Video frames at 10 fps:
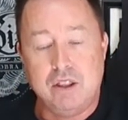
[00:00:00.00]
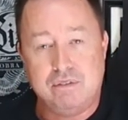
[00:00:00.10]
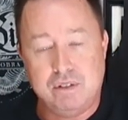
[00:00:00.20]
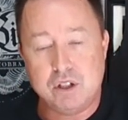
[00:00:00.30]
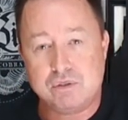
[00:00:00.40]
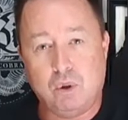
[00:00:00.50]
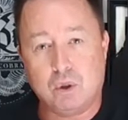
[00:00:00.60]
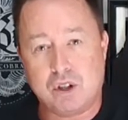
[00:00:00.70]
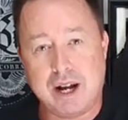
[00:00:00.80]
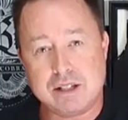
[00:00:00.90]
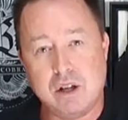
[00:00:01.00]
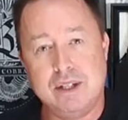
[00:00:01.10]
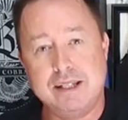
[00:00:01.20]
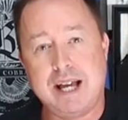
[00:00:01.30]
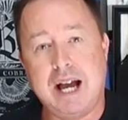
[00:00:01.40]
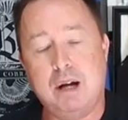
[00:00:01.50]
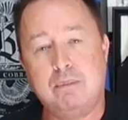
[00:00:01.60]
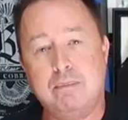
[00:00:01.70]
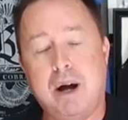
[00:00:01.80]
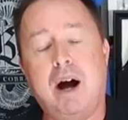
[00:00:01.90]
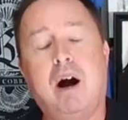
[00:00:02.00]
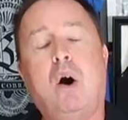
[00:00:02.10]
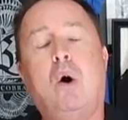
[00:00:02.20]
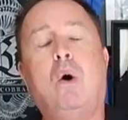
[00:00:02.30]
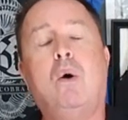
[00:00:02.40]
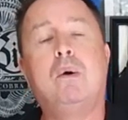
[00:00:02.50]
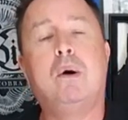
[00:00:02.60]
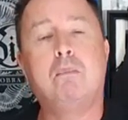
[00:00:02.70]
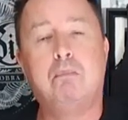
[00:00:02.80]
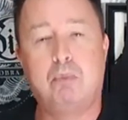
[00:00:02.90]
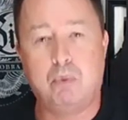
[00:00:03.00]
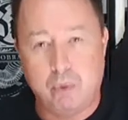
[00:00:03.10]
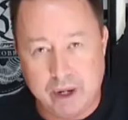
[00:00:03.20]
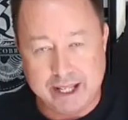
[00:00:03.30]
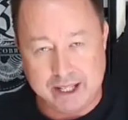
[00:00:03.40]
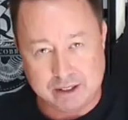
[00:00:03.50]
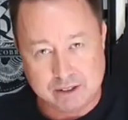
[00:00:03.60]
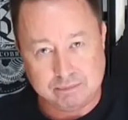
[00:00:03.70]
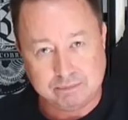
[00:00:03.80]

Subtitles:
The first 4 tracks on this album are all brilliant.